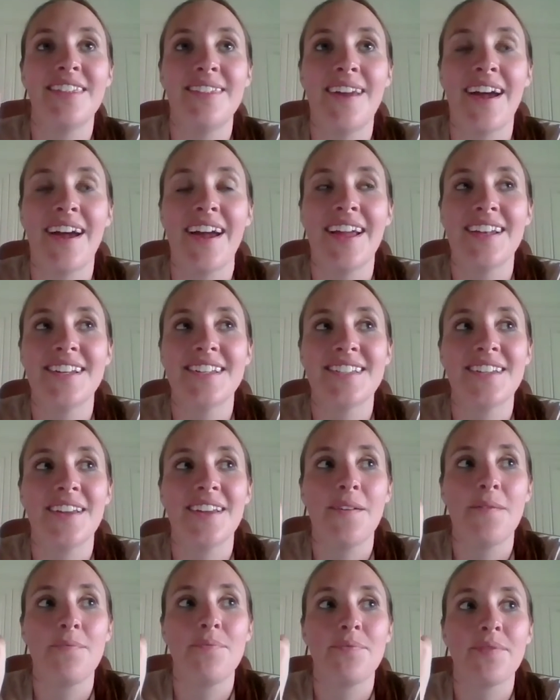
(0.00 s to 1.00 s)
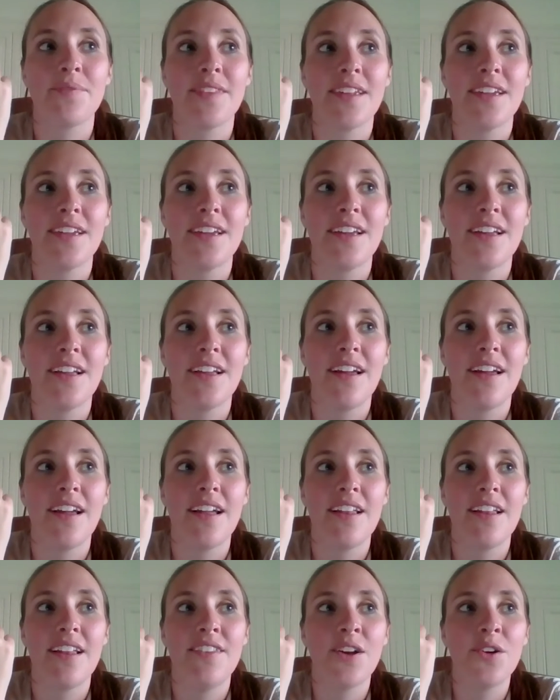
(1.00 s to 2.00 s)
That
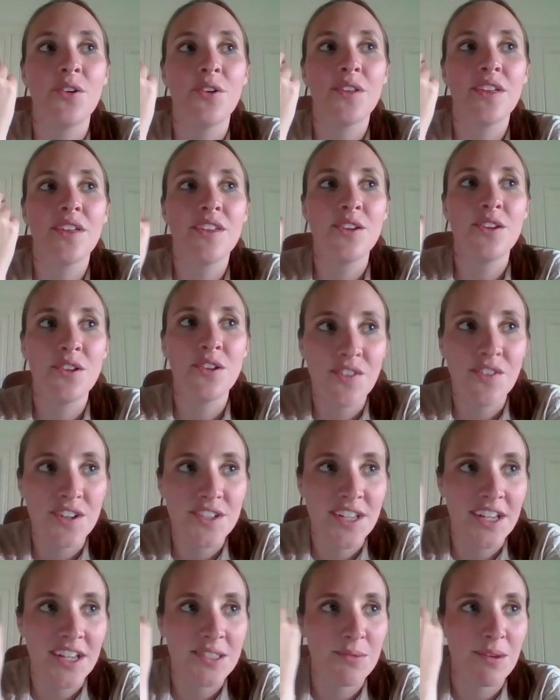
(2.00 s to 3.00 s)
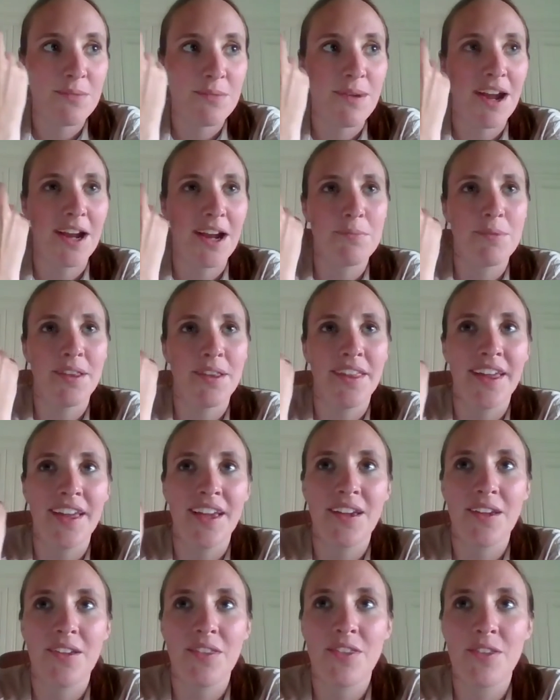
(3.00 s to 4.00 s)
not only the universe has my back, but
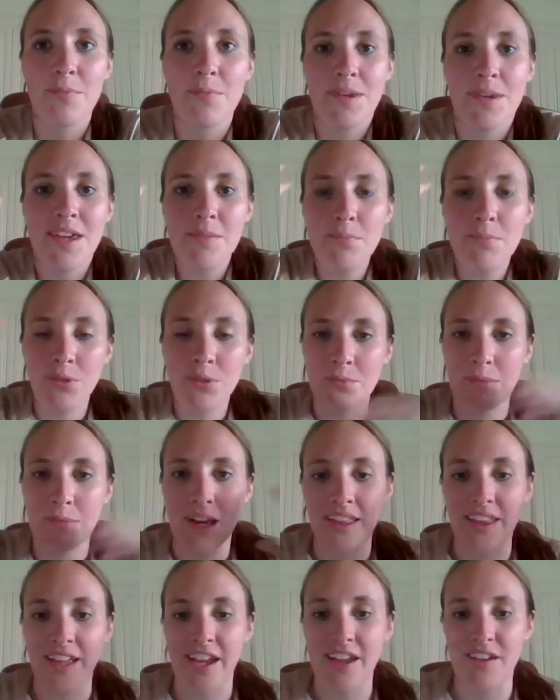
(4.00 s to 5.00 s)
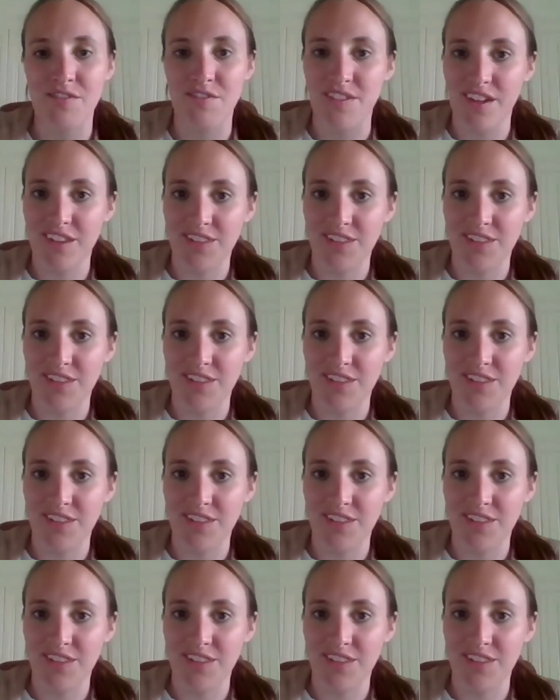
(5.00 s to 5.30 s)
like the people in my life,